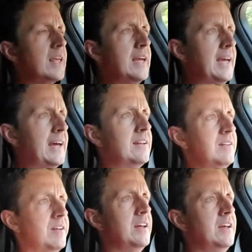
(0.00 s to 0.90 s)

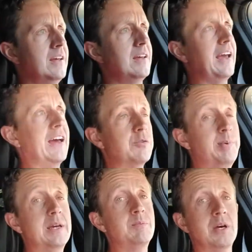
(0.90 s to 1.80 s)
And as
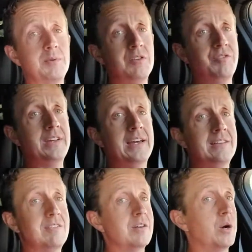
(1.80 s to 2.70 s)
BMW
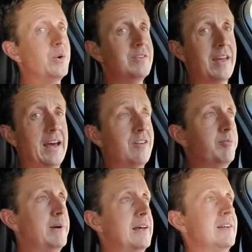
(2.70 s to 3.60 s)
V8s always have
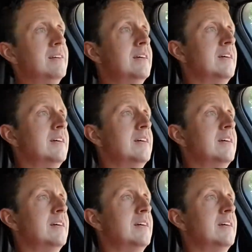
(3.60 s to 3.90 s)
been,